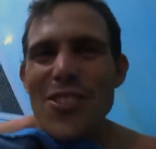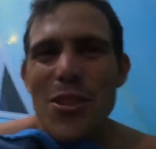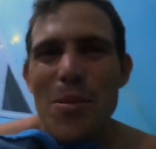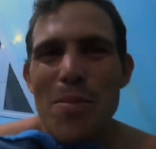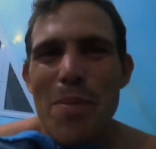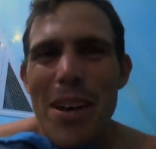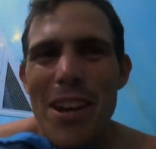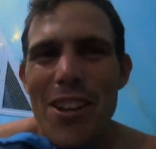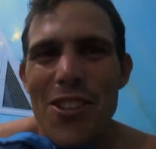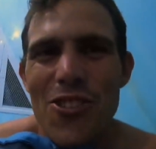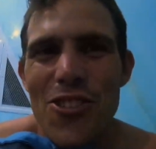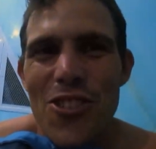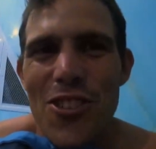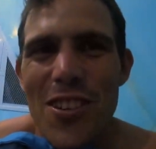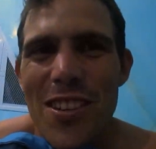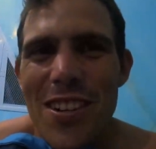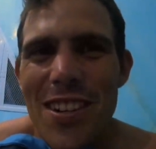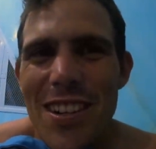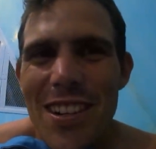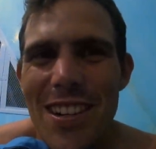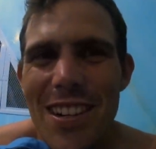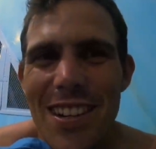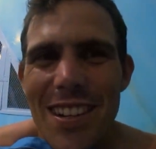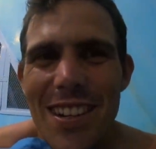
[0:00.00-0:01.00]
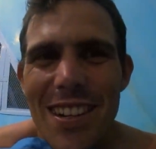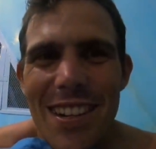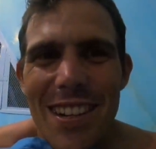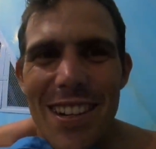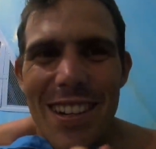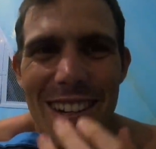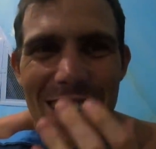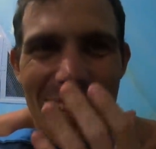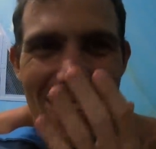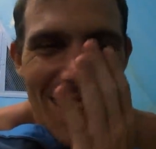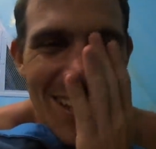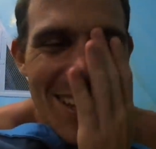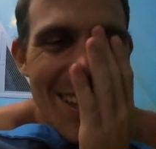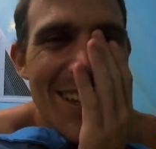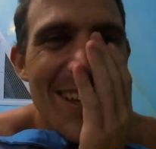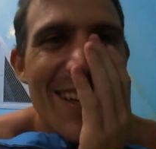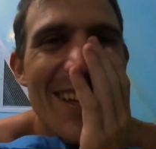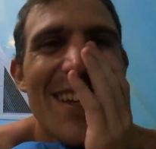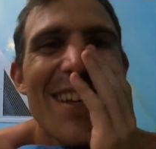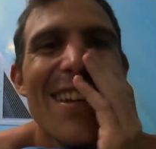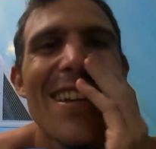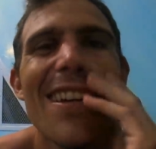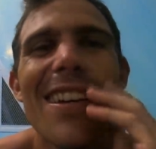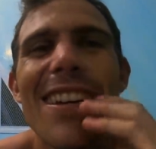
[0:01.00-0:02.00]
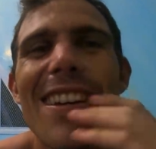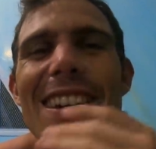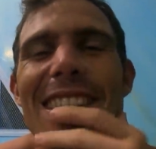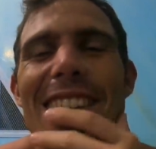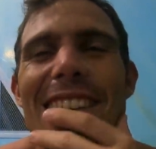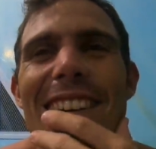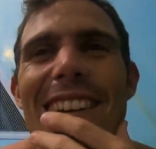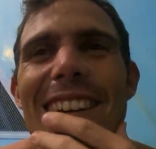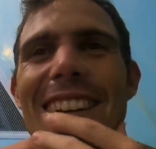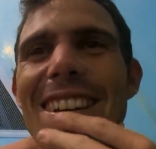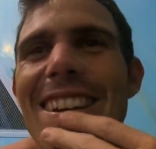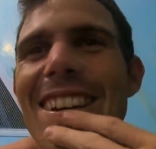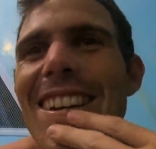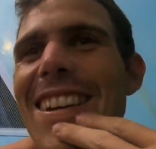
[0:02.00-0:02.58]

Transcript: just a bad I'm joke. I'm afraid if they surprise